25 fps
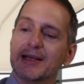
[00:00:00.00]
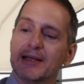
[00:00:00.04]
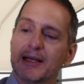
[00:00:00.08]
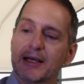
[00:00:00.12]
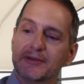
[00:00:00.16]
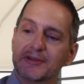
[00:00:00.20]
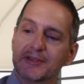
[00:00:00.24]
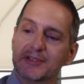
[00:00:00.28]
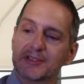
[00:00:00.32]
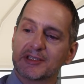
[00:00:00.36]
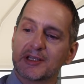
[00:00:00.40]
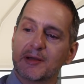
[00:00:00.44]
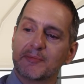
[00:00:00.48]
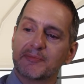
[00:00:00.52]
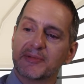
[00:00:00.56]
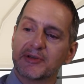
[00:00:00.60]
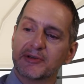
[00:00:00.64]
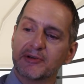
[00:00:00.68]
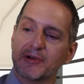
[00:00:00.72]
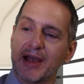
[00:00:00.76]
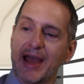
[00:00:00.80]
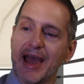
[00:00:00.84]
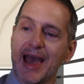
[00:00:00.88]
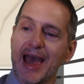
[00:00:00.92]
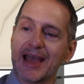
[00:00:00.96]
it onto something
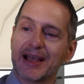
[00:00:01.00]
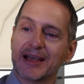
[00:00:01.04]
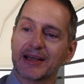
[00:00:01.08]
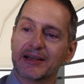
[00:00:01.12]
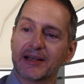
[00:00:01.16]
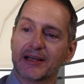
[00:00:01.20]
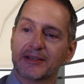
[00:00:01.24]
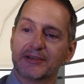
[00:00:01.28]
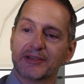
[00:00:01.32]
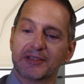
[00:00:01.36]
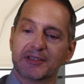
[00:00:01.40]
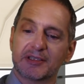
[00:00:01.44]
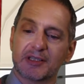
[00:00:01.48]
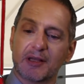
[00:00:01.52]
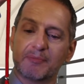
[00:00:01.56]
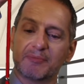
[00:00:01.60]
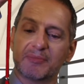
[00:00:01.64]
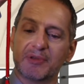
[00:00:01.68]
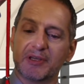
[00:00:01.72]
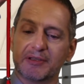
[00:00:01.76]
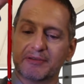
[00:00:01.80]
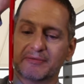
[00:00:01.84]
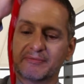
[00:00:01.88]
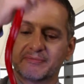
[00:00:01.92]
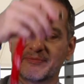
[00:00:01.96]
or hang it onto
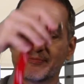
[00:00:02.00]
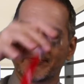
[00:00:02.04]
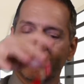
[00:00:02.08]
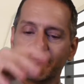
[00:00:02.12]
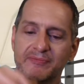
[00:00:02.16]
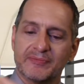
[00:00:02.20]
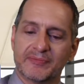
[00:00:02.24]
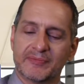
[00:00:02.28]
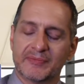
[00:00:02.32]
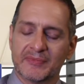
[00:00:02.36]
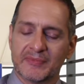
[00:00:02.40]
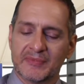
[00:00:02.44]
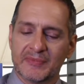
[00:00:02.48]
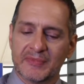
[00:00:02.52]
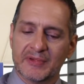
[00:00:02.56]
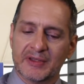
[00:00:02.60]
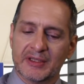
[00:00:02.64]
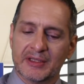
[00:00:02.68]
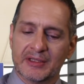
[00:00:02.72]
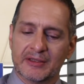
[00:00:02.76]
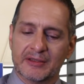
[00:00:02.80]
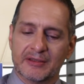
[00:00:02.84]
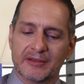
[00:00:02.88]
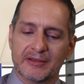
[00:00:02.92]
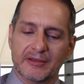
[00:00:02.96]
something.
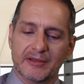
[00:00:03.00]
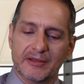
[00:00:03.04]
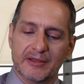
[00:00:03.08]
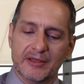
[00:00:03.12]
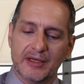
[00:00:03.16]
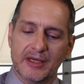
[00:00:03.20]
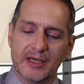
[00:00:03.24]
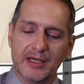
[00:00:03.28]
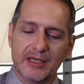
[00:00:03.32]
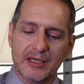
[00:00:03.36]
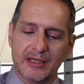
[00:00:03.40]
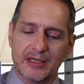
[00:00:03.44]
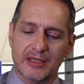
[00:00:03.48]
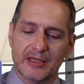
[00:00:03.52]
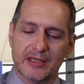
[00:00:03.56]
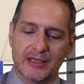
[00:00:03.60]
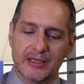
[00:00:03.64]
Okay,